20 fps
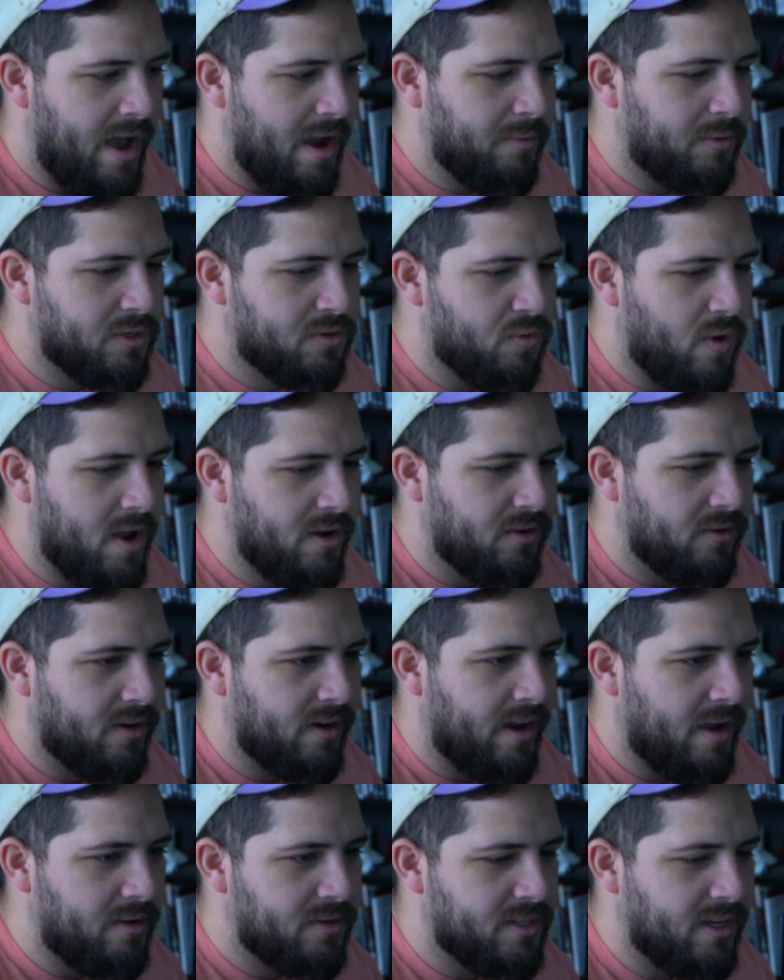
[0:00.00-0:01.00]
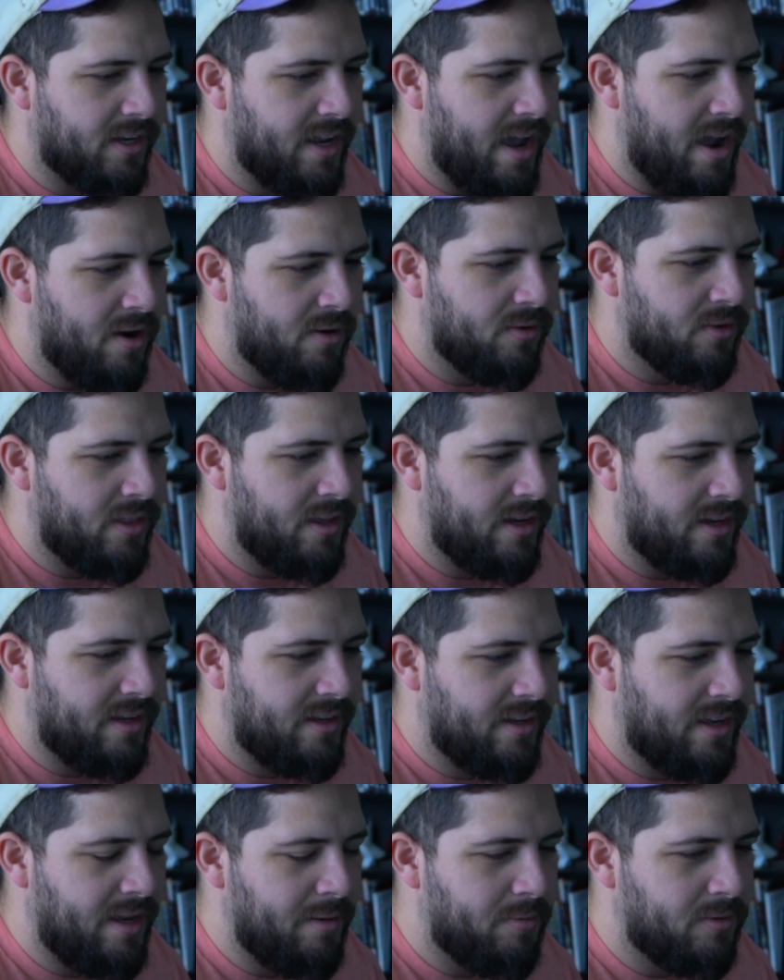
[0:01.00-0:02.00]
I was wondering, I was like, how are they
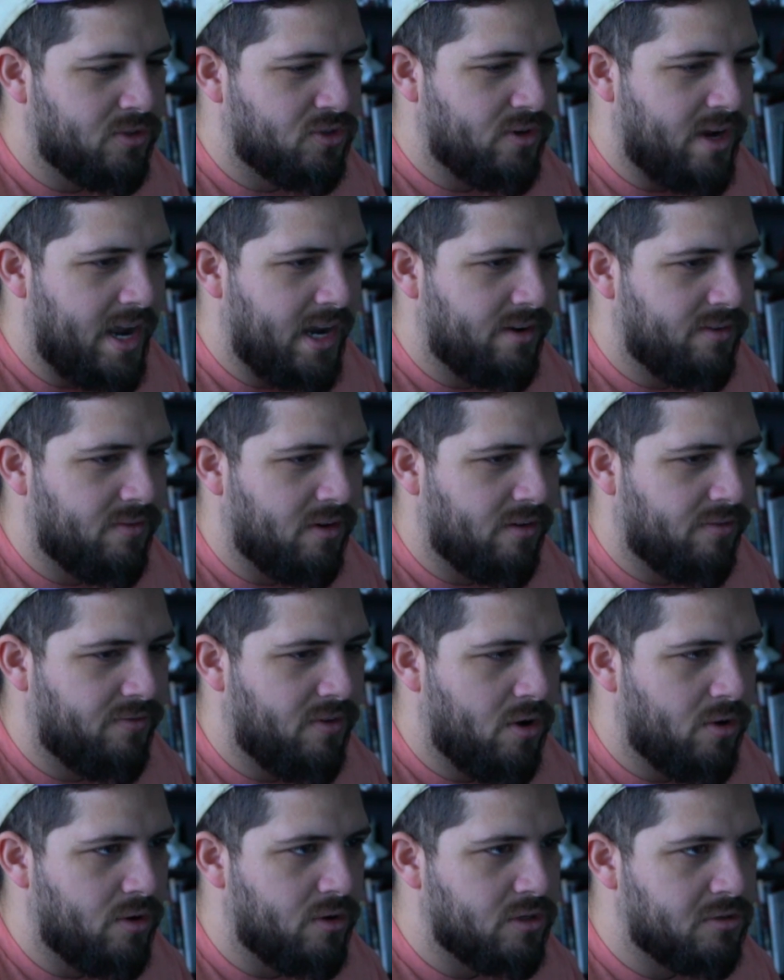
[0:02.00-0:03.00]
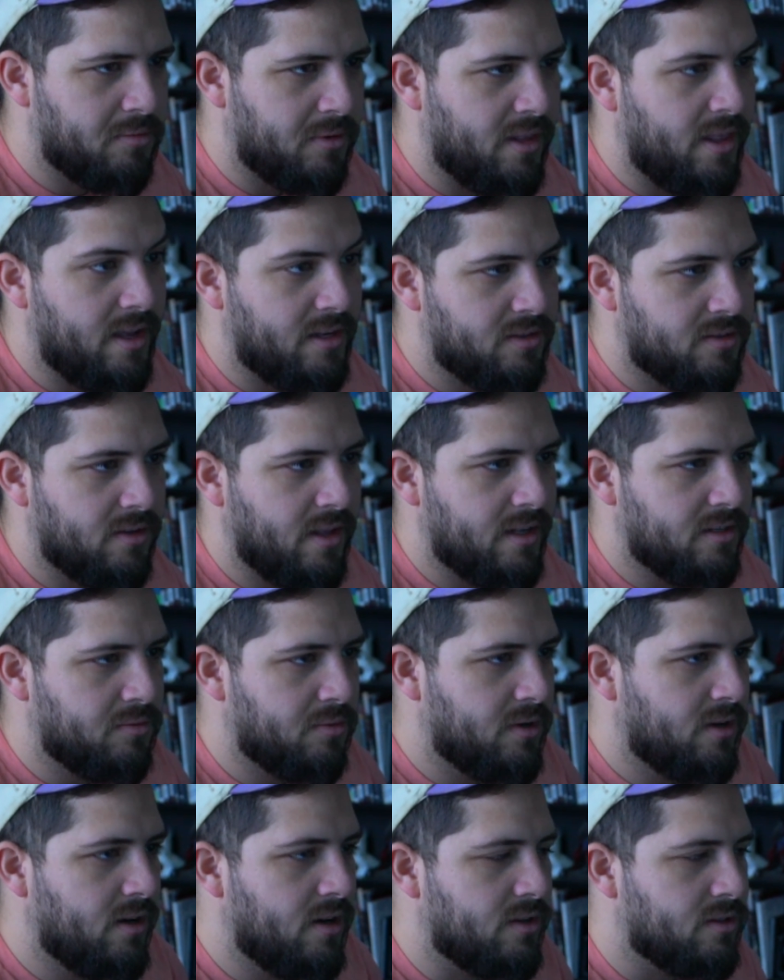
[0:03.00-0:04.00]
keeping track of our photos? But that's
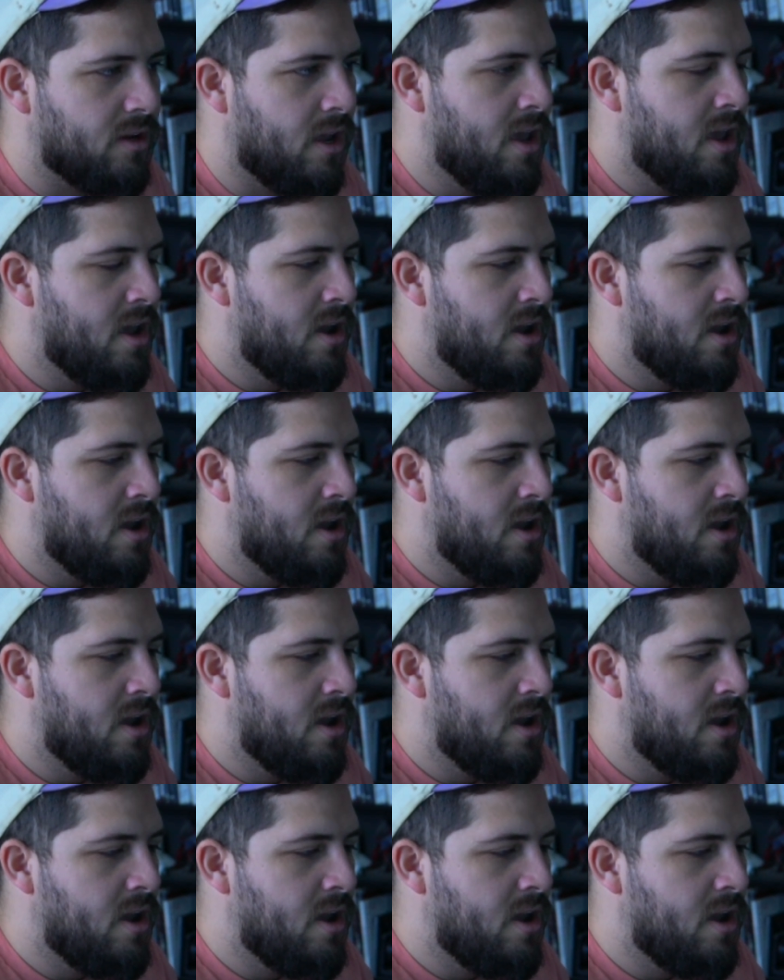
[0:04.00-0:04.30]
what it is.